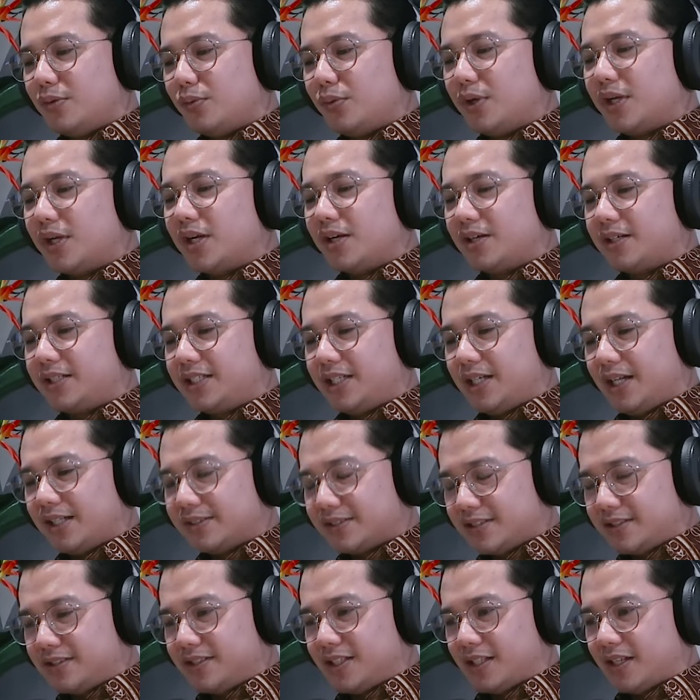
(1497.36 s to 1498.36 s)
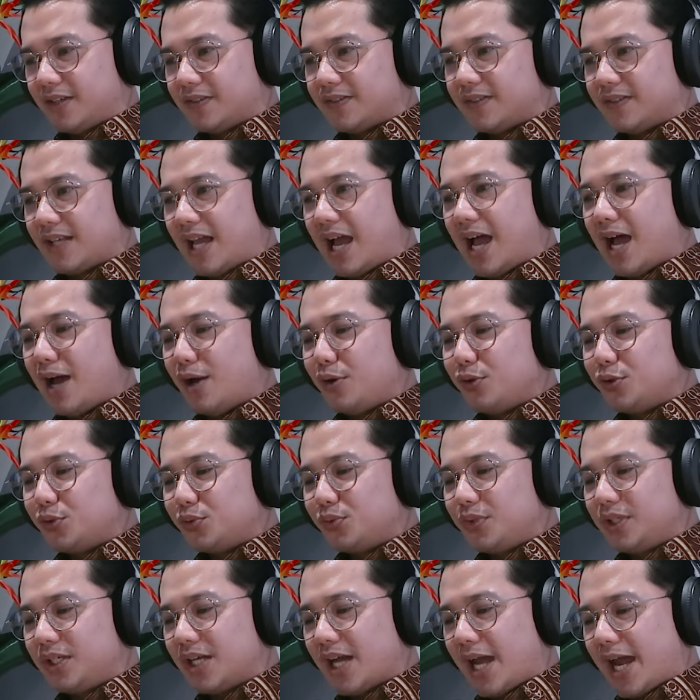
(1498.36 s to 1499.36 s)
what are the alternatives? How do
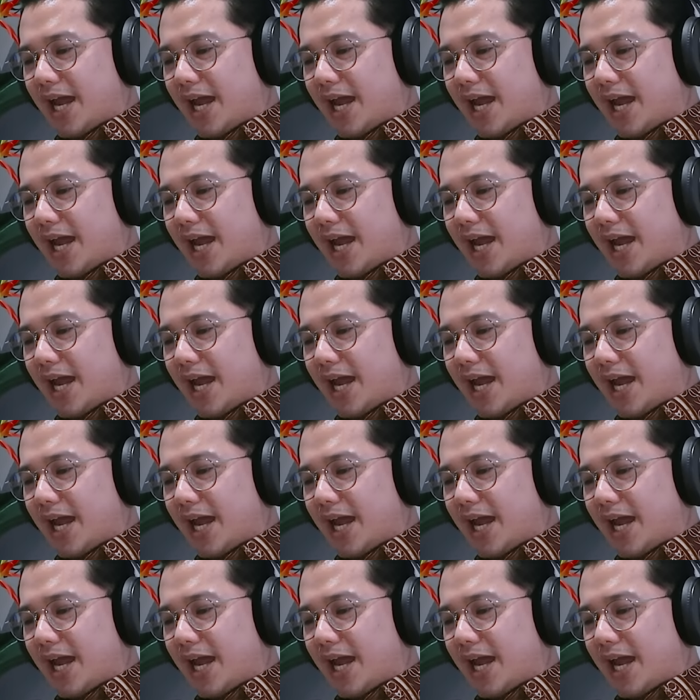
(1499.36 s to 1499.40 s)
we